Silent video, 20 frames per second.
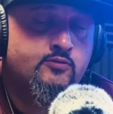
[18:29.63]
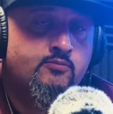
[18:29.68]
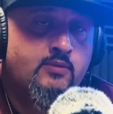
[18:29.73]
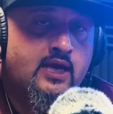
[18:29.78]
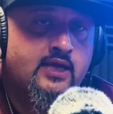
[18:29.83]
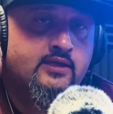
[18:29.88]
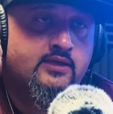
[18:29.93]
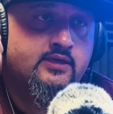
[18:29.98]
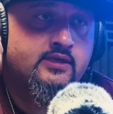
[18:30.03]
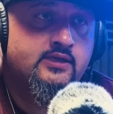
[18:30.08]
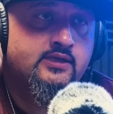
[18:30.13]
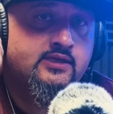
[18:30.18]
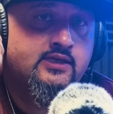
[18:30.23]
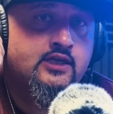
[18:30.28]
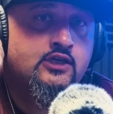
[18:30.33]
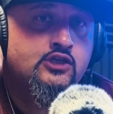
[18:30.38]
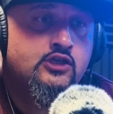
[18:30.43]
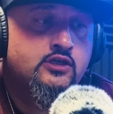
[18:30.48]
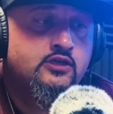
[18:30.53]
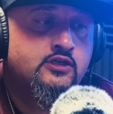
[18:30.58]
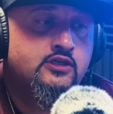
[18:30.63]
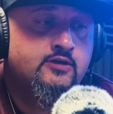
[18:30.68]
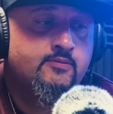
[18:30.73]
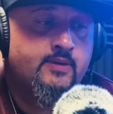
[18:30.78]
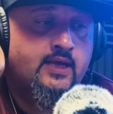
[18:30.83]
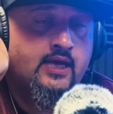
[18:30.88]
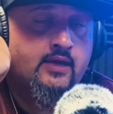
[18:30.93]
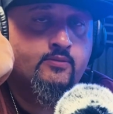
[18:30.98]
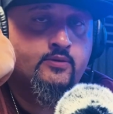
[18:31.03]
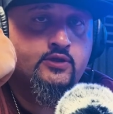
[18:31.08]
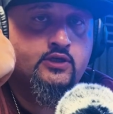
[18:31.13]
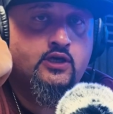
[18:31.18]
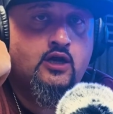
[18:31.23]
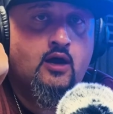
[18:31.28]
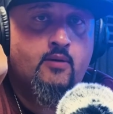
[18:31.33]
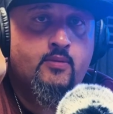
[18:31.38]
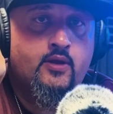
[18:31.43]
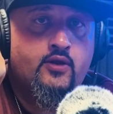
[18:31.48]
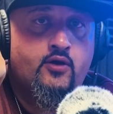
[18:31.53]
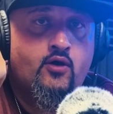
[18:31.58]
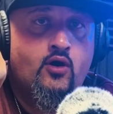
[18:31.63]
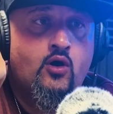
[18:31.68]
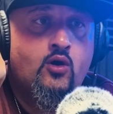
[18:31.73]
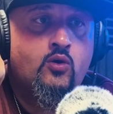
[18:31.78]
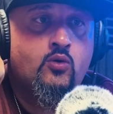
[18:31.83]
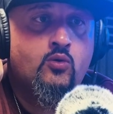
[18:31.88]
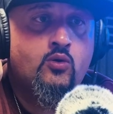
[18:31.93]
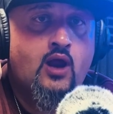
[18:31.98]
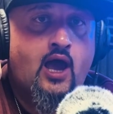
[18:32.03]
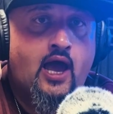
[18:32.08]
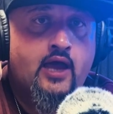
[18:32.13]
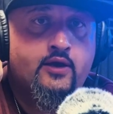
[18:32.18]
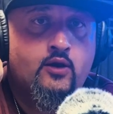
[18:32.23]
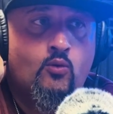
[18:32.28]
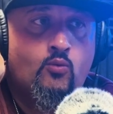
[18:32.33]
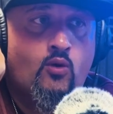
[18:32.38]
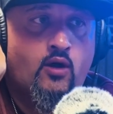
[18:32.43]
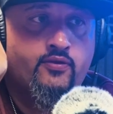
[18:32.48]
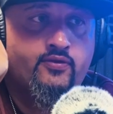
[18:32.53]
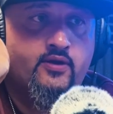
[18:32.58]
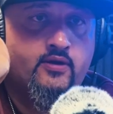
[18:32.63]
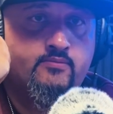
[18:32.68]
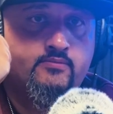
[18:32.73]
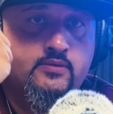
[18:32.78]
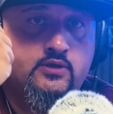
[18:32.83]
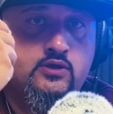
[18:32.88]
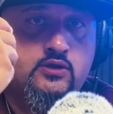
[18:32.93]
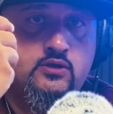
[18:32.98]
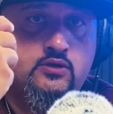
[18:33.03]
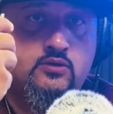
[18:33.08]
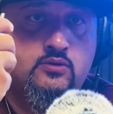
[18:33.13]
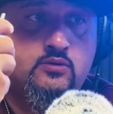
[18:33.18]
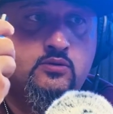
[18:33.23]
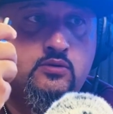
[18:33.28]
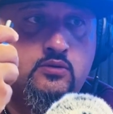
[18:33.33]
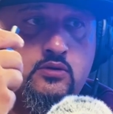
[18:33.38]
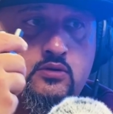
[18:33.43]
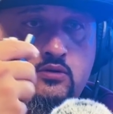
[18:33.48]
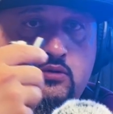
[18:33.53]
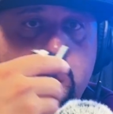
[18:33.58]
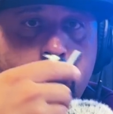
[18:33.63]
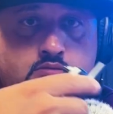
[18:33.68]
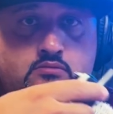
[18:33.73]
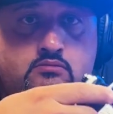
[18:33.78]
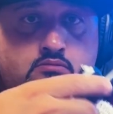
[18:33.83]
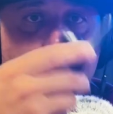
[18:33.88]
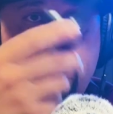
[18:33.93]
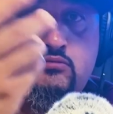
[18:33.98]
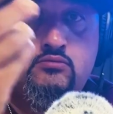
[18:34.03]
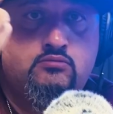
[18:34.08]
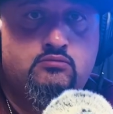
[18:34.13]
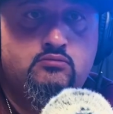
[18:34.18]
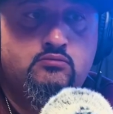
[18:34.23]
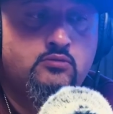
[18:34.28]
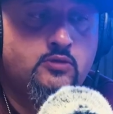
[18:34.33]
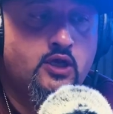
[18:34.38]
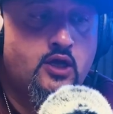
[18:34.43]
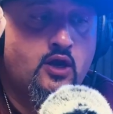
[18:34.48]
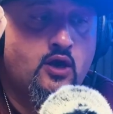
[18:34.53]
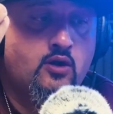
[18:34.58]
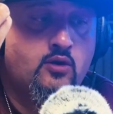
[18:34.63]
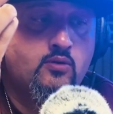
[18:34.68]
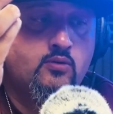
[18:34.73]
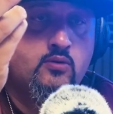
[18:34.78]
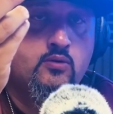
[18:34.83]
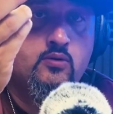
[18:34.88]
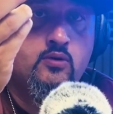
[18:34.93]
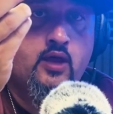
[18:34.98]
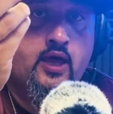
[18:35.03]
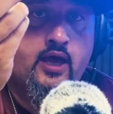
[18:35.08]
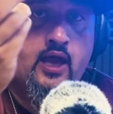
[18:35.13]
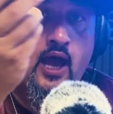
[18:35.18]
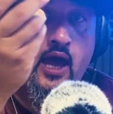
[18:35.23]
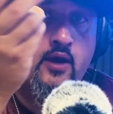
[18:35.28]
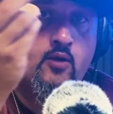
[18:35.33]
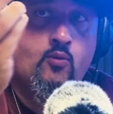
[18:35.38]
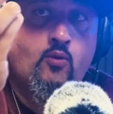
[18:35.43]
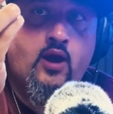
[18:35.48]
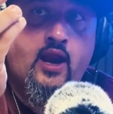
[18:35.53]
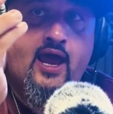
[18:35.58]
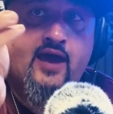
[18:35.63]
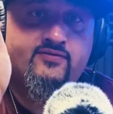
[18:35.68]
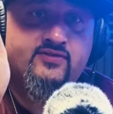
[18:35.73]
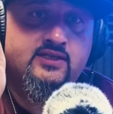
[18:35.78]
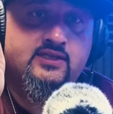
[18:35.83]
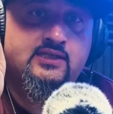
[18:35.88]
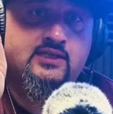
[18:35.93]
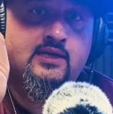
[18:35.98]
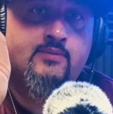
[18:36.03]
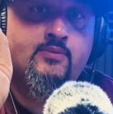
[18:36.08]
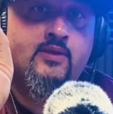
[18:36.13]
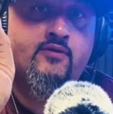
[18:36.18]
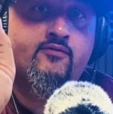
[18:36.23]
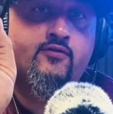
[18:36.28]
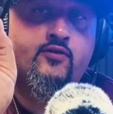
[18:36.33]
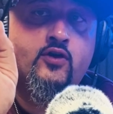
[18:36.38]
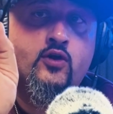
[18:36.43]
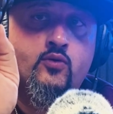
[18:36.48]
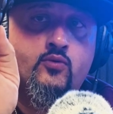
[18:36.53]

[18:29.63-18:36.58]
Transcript: make the decision to be able to come on their own. I don't want them to, I don't want to have to stim them for no